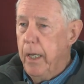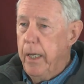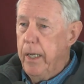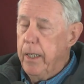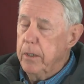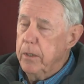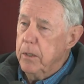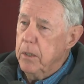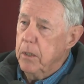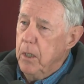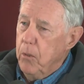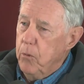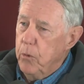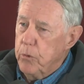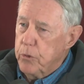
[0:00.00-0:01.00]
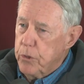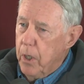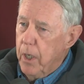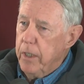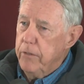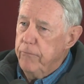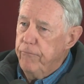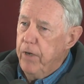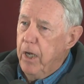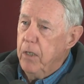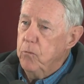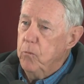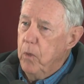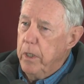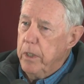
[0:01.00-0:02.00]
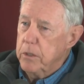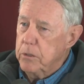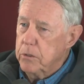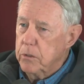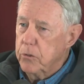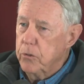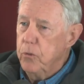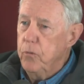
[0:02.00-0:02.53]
And we were trying to find ways to do